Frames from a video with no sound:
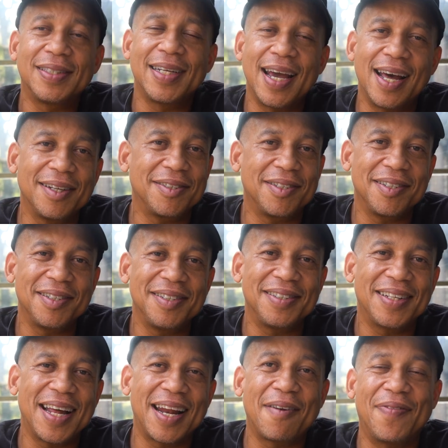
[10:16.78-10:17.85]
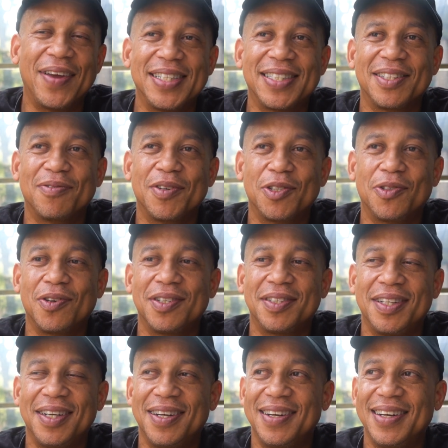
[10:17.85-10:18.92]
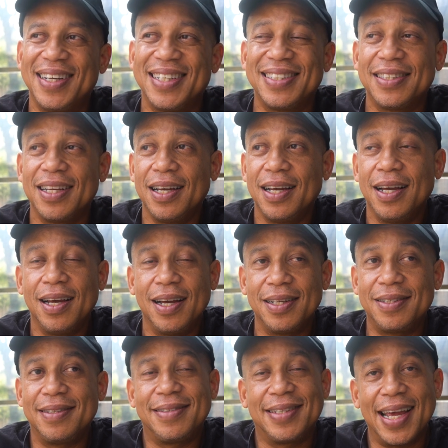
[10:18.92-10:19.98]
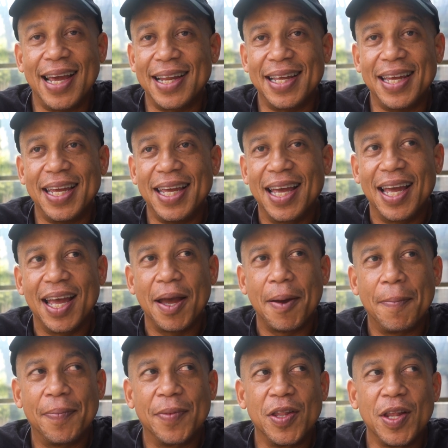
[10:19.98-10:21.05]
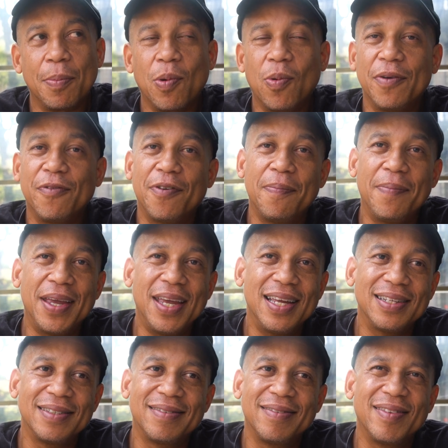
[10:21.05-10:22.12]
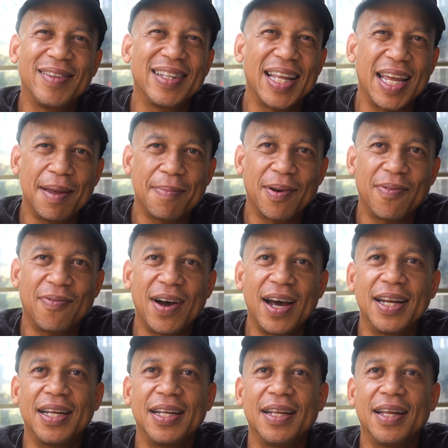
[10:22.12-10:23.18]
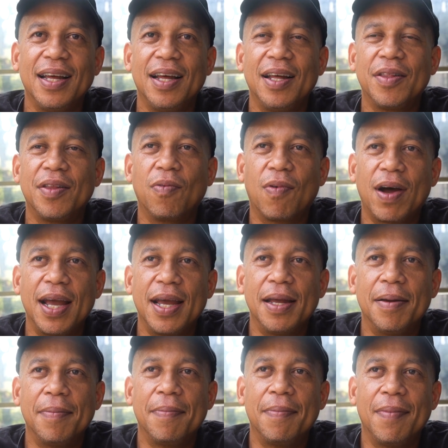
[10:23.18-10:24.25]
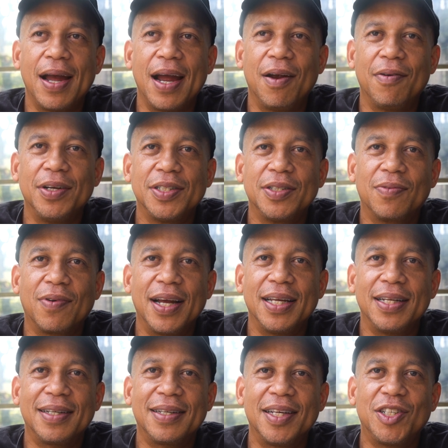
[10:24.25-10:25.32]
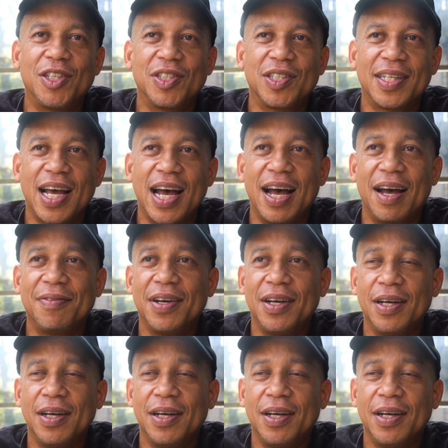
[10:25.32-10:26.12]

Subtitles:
challenges that I face as a restaurateur is daily. Number one for me is labor, finding the right marriage, the right kitchen staff.